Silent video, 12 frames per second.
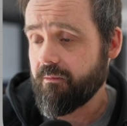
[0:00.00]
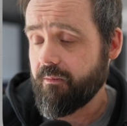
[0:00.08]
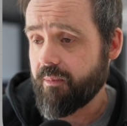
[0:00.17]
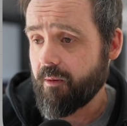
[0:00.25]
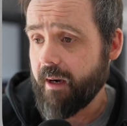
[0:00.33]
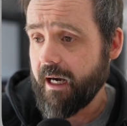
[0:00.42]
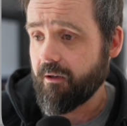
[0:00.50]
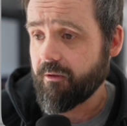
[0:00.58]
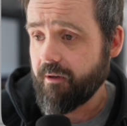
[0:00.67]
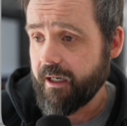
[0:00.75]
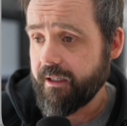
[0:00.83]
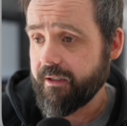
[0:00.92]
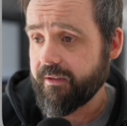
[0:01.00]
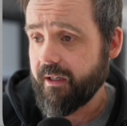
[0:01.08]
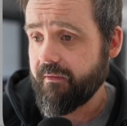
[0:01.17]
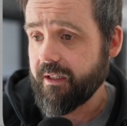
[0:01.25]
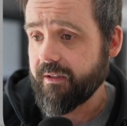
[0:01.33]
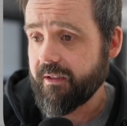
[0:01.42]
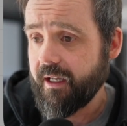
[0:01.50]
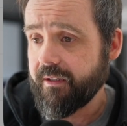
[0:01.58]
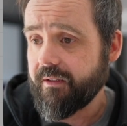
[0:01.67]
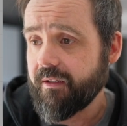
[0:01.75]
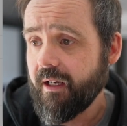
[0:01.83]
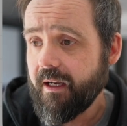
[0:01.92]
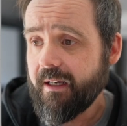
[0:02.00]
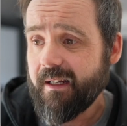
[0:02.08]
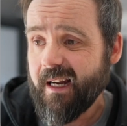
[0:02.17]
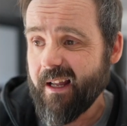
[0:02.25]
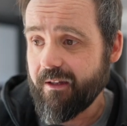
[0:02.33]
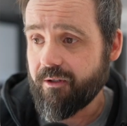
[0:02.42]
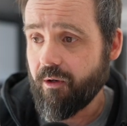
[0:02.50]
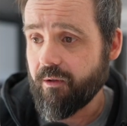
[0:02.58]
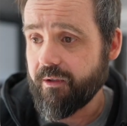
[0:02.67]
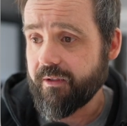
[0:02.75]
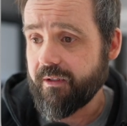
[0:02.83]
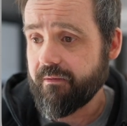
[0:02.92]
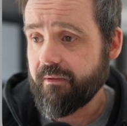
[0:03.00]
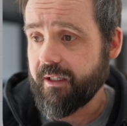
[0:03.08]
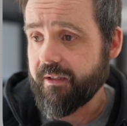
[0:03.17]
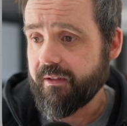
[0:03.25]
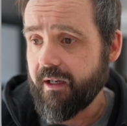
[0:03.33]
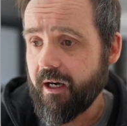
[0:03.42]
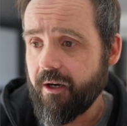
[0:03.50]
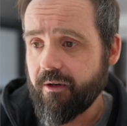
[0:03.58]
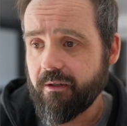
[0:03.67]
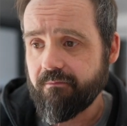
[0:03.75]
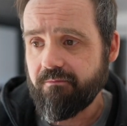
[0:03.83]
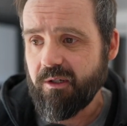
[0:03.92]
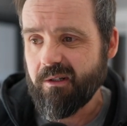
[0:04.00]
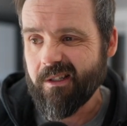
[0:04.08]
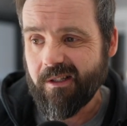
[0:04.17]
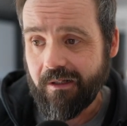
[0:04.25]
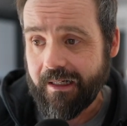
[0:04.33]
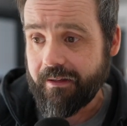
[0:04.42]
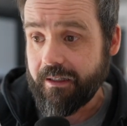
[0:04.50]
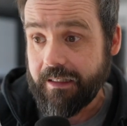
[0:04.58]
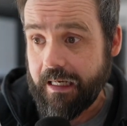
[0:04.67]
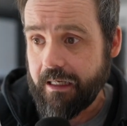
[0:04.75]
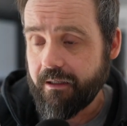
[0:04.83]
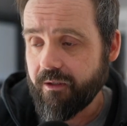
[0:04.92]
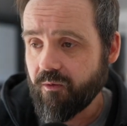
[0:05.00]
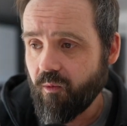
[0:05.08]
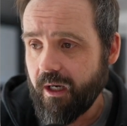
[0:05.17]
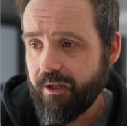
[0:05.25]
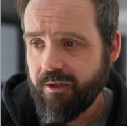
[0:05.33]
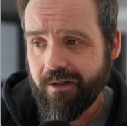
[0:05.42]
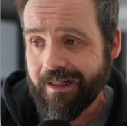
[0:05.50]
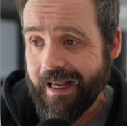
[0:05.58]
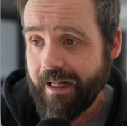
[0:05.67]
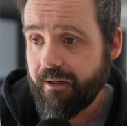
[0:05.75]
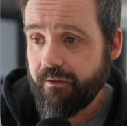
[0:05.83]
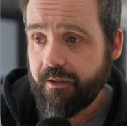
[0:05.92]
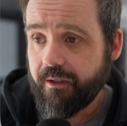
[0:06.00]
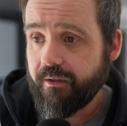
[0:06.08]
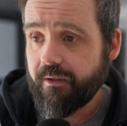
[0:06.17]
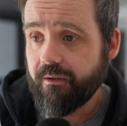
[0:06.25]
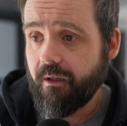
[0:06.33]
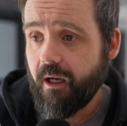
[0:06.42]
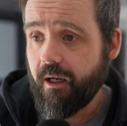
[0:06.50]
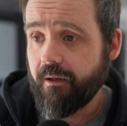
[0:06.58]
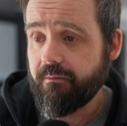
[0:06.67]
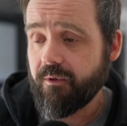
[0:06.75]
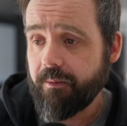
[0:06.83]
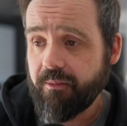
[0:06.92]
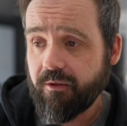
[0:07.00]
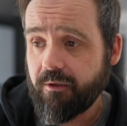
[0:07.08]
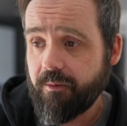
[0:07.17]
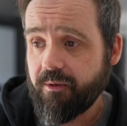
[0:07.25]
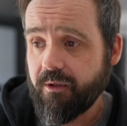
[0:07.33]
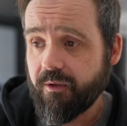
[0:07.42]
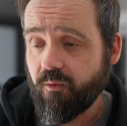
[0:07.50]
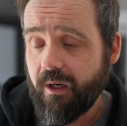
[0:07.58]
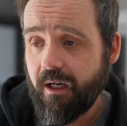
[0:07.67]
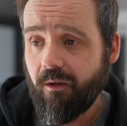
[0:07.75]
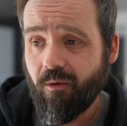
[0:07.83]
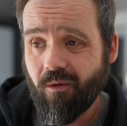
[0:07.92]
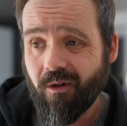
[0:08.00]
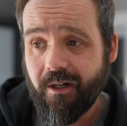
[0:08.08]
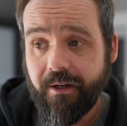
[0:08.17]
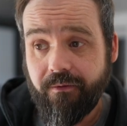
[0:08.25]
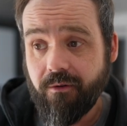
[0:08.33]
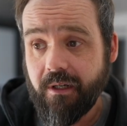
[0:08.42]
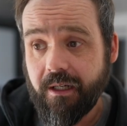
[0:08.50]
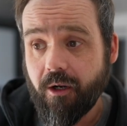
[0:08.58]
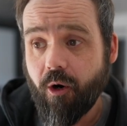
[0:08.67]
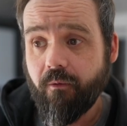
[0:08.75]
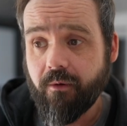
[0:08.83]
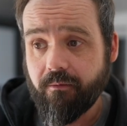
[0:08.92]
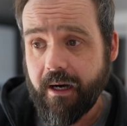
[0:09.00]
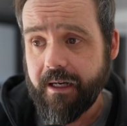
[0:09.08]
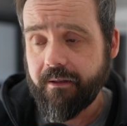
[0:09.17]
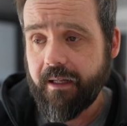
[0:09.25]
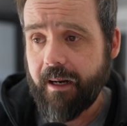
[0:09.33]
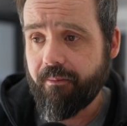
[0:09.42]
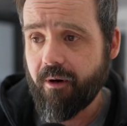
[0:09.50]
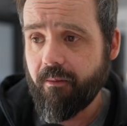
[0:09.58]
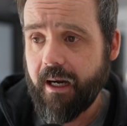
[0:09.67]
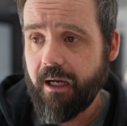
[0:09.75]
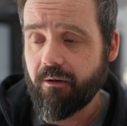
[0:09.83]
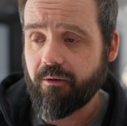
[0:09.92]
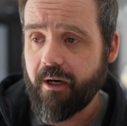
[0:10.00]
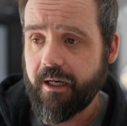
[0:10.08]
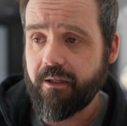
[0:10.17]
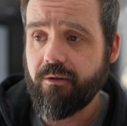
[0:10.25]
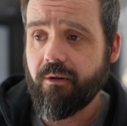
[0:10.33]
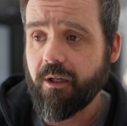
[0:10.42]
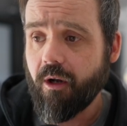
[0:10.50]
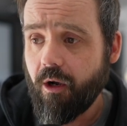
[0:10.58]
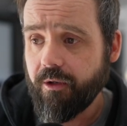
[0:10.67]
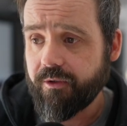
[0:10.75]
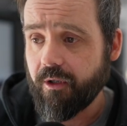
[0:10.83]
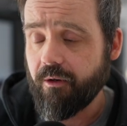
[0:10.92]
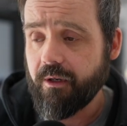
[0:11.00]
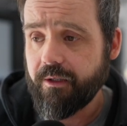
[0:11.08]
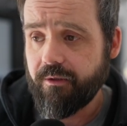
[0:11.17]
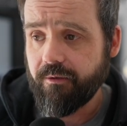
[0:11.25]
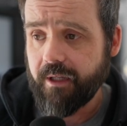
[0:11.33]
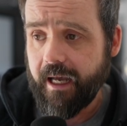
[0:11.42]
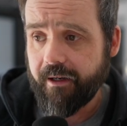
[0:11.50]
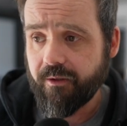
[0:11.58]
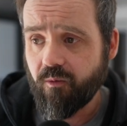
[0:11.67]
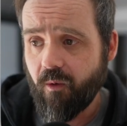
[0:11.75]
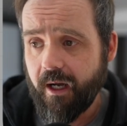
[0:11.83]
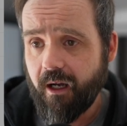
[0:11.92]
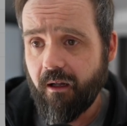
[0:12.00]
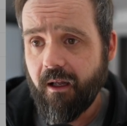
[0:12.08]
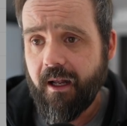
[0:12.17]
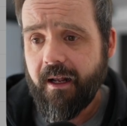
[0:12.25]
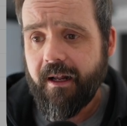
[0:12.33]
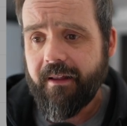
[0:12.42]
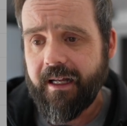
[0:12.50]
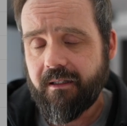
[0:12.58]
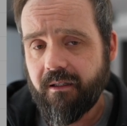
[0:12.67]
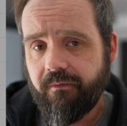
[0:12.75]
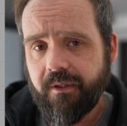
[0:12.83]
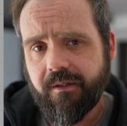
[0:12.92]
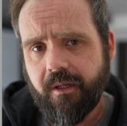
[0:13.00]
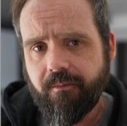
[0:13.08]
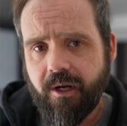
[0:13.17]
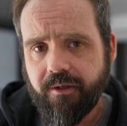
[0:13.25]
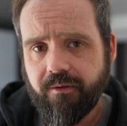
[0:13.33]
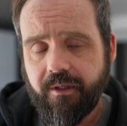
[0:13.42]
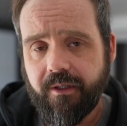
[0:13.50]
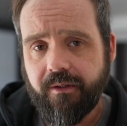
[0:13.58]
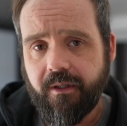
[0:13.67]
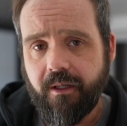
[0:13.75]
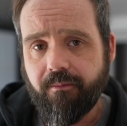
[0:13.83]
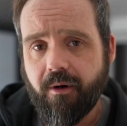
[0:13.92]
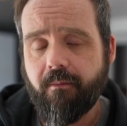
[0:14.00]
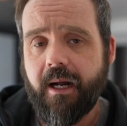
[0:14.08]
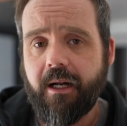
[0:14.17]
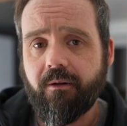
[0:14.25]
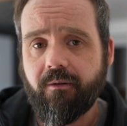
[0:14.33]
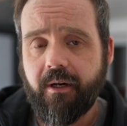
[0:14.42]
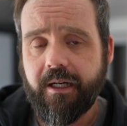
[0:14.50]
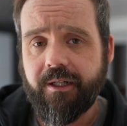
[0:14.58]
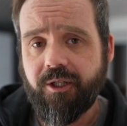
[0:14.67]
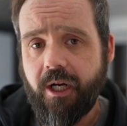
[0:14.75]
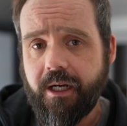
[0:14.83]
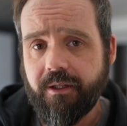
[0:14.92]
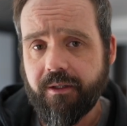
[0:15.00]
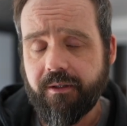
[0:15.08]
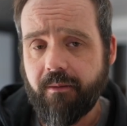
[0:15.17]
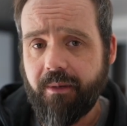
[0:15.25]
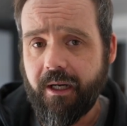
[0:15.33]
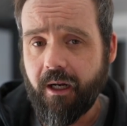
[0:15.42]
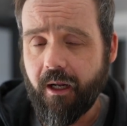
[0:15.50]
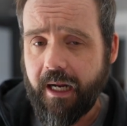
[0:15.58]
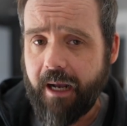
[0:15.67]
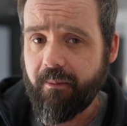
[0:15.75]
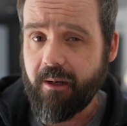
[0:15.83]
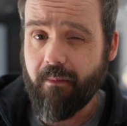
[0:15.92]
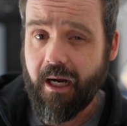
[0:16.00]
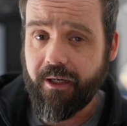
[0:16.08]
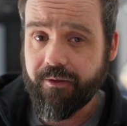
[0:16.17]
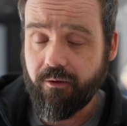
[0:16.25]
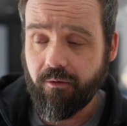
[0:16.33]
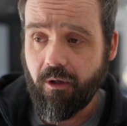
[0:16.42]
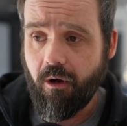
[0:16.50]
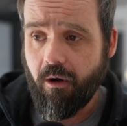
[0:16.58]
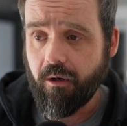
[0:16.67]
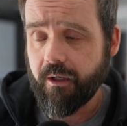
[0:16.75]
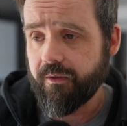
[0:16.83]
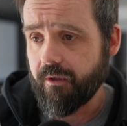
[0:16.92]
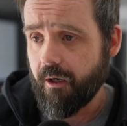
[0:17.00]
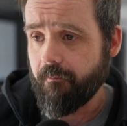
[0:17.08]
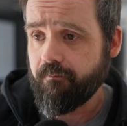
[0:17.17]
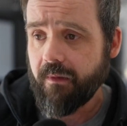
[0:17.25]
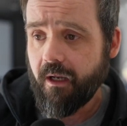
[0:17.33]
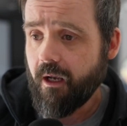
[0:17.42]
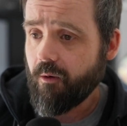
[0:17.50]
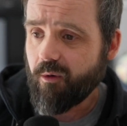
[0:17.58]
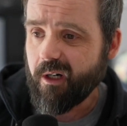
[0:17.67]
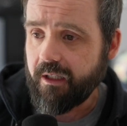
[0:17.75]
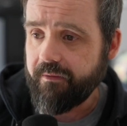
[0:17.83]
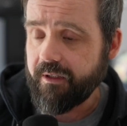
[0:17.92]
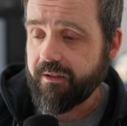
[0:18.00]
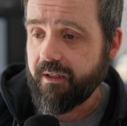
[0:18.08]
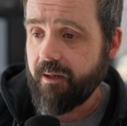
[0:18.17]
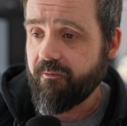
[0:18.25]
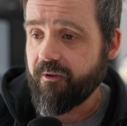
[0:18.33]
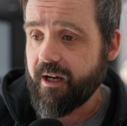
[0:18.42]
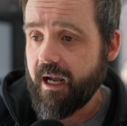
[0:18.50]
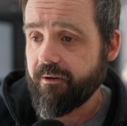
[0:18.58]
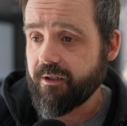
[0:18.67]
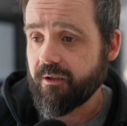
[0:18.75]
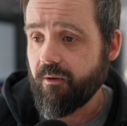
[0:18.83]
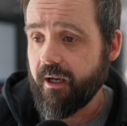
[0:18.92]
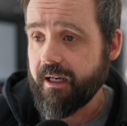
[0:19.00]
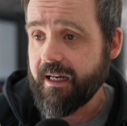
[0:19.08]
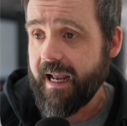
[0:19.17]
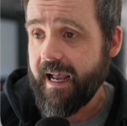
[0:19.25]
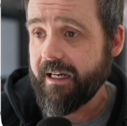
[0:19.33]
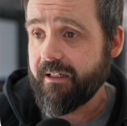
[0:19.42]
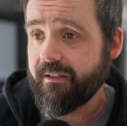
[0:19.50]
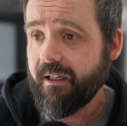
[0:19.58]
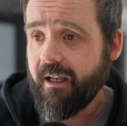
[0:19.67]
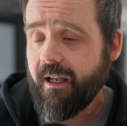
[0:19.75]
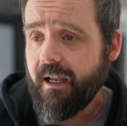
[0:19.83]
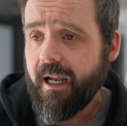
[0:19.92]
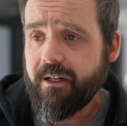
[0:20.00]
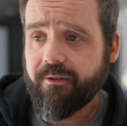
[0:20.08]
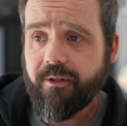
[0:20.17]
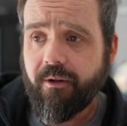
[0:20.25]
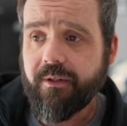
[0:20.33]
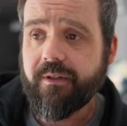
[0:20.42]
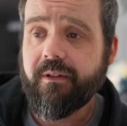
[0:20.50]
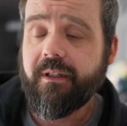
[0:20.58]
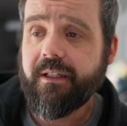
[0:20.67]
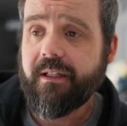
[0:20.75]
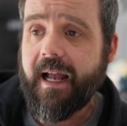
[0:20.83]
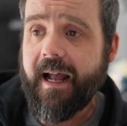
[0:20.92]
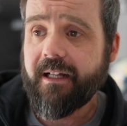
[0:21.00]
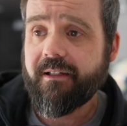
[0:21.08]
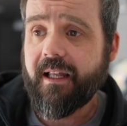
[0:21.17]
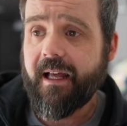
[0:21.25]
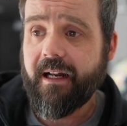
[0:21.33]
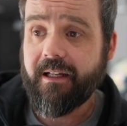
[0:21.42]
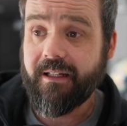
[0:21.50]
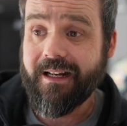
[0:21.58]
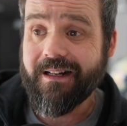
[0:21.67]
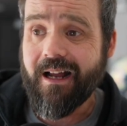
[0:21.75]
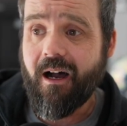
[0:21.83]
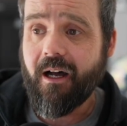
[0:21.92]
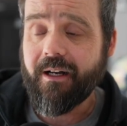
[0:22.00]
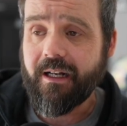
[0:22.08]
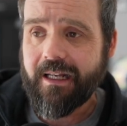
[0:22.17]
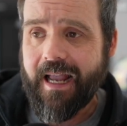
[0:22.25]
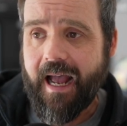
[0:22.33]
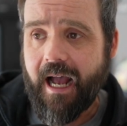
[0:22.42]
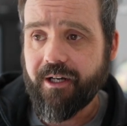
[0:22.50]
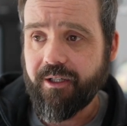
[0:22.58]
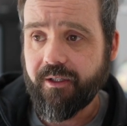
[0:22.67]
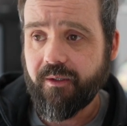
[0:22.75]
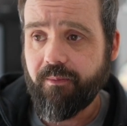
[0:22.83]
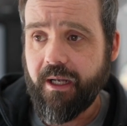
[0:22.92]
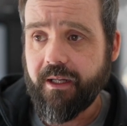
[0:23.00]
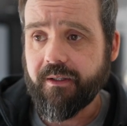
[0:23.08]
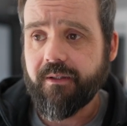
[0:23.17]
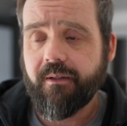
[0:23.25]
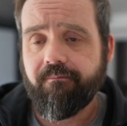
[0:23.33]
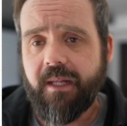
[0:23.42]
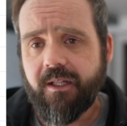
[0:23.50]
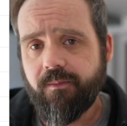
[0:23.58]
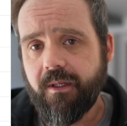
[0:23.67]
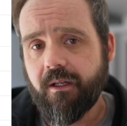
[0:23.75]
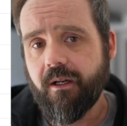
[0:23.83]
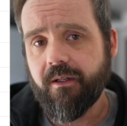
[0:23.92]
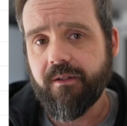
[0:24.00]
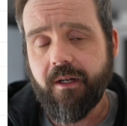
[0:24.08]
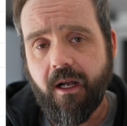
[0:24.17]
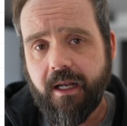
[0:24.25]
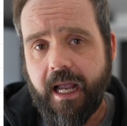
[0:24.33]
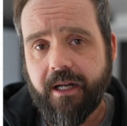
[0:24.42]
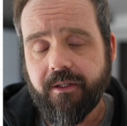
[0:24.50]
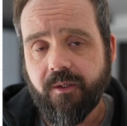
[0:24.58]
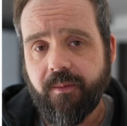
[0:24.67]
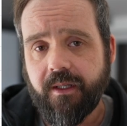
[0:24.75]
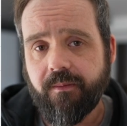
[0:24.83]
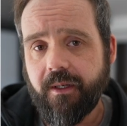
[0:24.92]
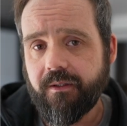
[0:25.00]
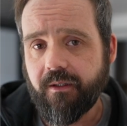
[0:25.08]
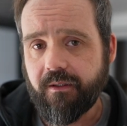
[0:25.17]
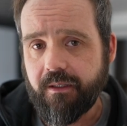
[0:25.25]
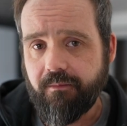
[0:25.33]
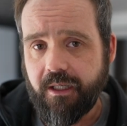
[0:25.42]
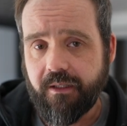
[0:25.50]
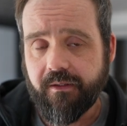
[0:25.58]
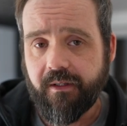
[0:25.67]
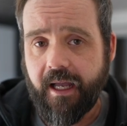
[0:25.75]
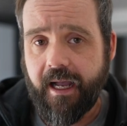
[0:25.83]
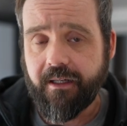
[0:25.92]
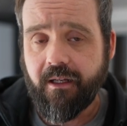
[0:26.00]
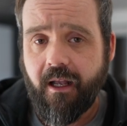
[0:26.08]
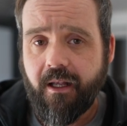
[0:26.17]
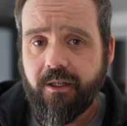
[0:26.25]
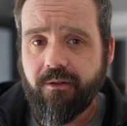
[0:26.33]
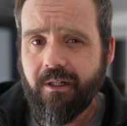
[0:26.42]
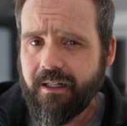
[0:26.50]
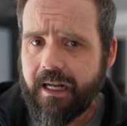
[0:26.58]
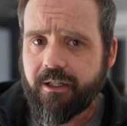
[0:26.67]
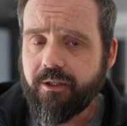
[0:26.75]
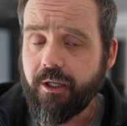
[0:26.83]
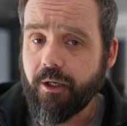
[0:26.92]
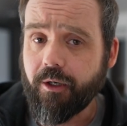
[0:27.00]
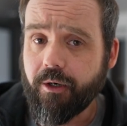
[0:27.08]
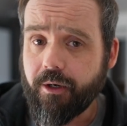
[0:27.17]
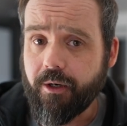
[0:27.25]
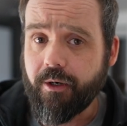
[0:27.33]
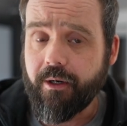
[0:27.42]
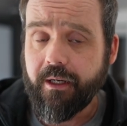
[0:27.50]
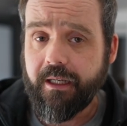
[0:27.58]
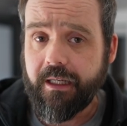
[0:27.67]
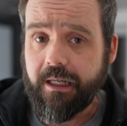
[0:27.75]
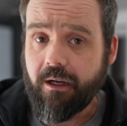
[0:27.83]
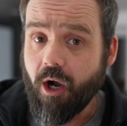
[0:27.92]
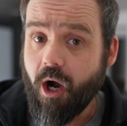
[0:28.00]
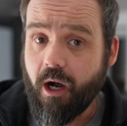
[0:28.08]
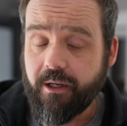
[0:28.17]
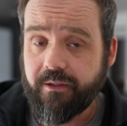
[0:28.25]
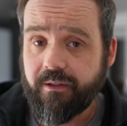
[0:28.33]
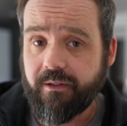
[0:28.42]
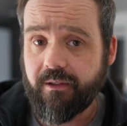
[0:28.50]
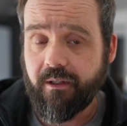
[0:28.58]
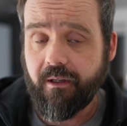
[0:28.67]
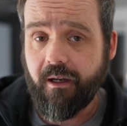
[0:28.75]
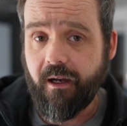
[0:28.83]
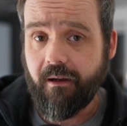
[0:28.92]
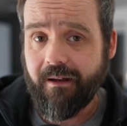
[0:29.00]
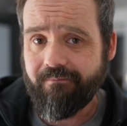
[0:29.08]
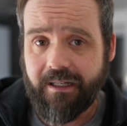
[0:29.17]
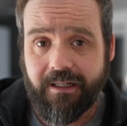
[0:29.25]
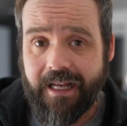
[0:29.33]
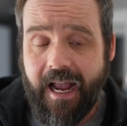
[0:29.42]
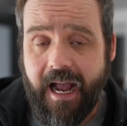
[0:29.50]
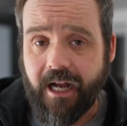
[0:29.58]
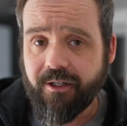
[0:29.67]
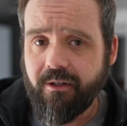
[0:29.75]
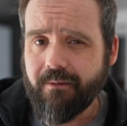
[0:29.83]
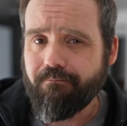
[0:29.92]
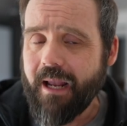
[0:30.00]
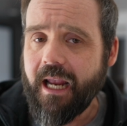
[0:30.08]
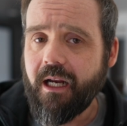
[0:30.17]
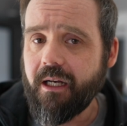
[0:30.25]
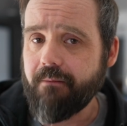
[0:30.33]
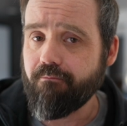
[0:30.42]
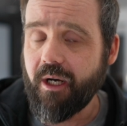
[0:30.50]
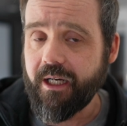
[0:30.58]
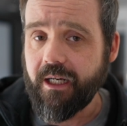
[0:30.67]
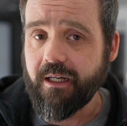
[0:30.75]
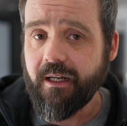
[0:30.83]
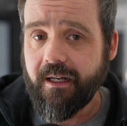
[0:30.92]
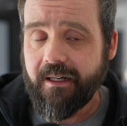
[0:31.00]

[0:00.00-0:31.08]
per mile credit is 70 cents and the total is, is there you can you can select the date as well you can edit this uh, trip description as well or if you need to overwrite that per mile credit you can also do that as well that's if in some countries the per mile credit changes depending on how many miles you log so we're going to leave it the same for now and just go ahead and it and you'll notice that this adds that as a non-cash expense that's because a non-cash expense basically means that you didn't actually incur any costs uh, like cash you didn't pay any money